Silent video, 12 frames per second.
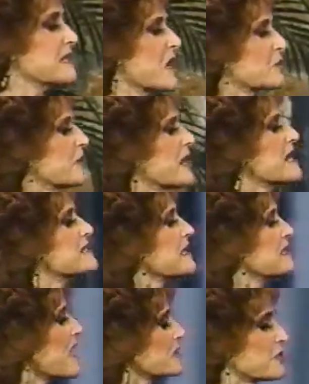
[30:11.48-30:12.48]
Dr. Daisy,
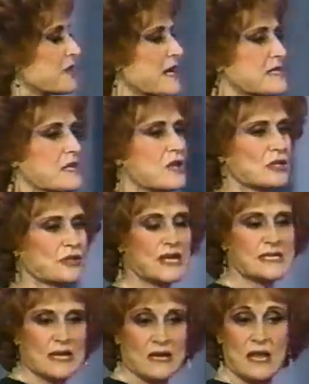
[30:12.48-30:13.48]
Dr. Daisy, Dr.
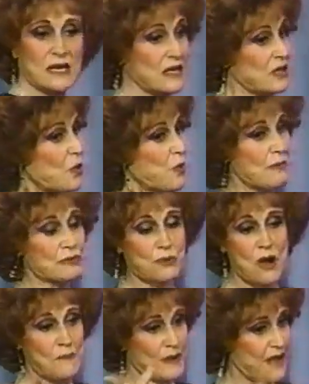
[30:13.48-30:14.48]
Daisy. And he didn't know what was
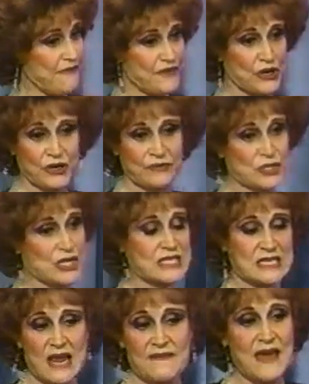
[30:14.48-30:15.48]
wrong, but he figured if she is
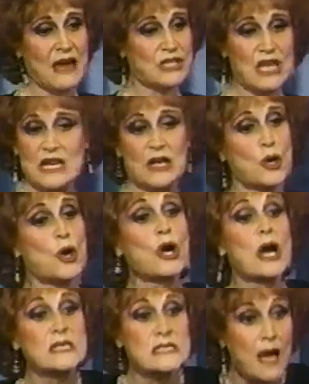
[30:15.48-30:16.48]
saying that, he needed to
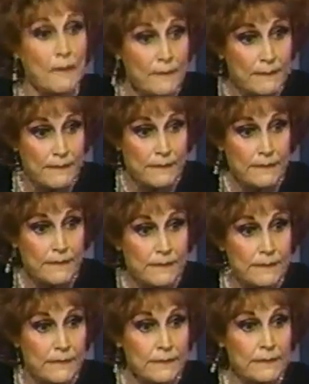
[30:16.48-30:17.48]
hook us up.
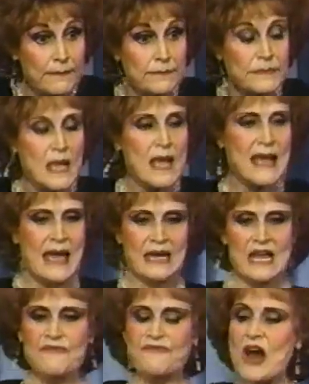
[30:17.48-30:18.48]

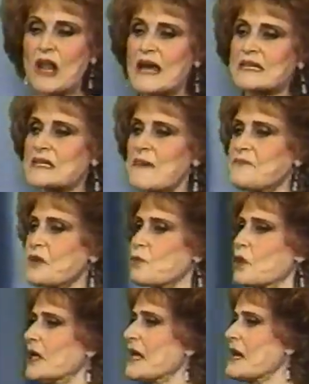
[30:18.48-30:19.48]
And he felt like something
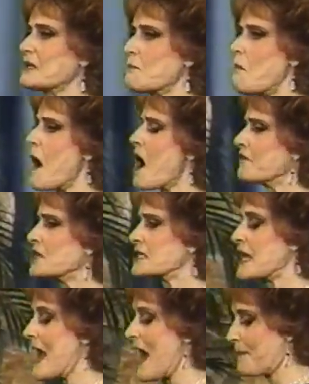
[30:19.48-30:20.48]
really marvelous
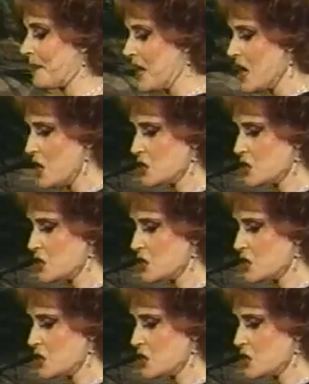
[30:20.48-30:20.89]
had happened.